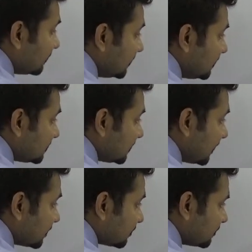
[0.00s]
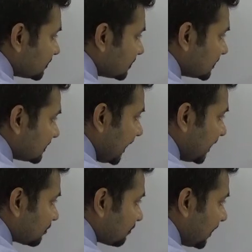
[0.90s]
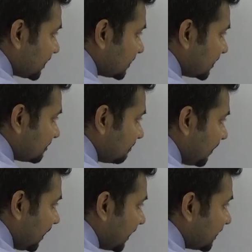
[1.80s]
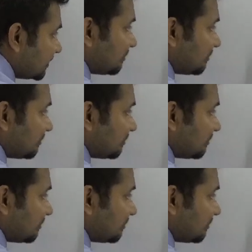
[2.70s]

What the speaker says: these electrons is attracted by